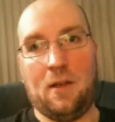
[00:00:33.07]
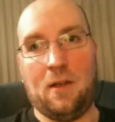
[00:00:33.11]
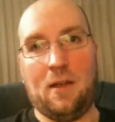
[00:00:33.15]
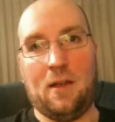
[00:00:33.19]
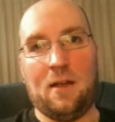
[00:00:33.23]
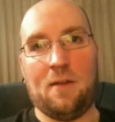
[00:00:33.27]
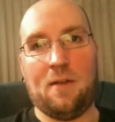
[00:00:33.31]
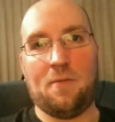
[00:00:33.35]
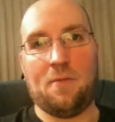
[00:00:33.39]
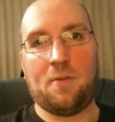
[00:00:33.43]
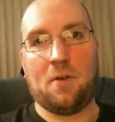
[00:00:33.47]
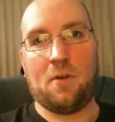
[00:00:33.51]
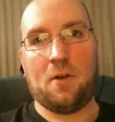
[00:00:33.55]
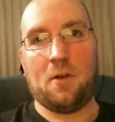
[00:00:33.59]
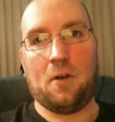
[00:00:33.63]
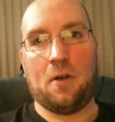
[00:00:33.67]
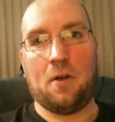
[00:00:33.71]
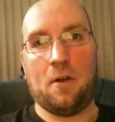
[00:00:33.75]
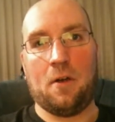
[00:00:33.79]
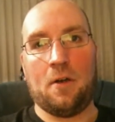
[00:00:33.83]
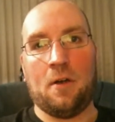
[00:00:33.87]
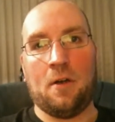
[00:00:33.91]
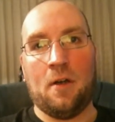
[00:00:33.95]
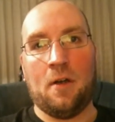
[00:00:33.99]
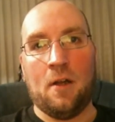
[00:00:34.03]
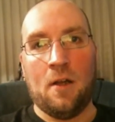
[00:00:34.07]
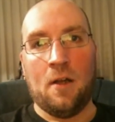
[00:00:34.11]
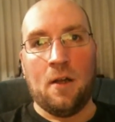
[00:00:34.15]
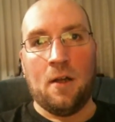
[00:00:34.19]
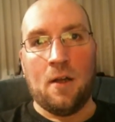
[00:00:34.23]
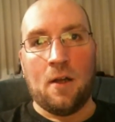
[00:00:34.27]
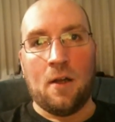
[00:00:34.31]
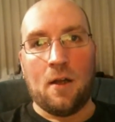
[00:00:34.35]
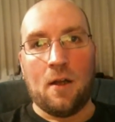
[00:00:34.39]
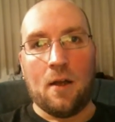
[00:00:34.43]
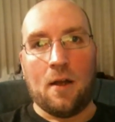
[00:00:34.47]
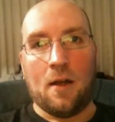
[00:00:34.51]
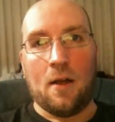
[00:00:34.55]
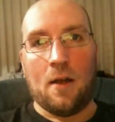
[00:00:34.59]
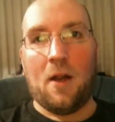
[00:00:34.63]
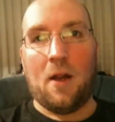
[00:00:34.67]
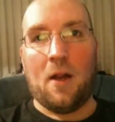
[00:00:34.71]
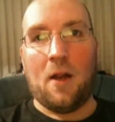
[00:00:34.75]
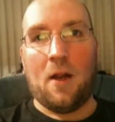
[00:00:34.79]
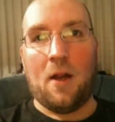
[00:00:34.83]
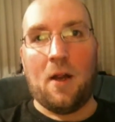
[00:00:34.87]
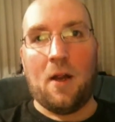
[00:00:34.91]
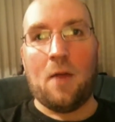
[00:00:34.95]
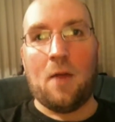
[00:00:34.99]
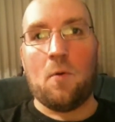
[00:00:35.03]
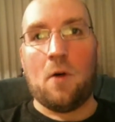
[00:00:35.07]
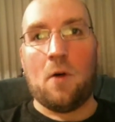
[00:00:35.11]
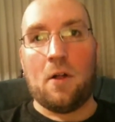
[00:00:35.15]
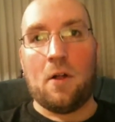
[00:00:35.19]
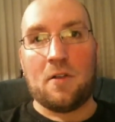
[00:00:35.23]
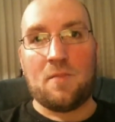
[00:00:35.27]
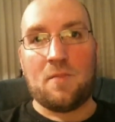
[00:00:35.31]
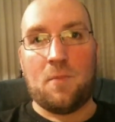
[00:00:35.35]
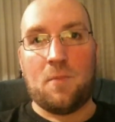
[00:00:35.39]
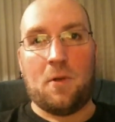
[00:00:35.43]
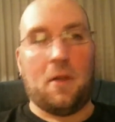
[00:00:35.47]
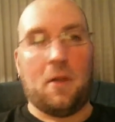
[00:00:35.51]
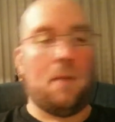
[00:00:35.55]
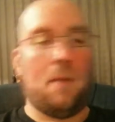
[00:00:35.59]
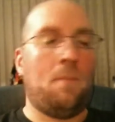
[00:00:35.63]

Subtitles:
after drywall is put in.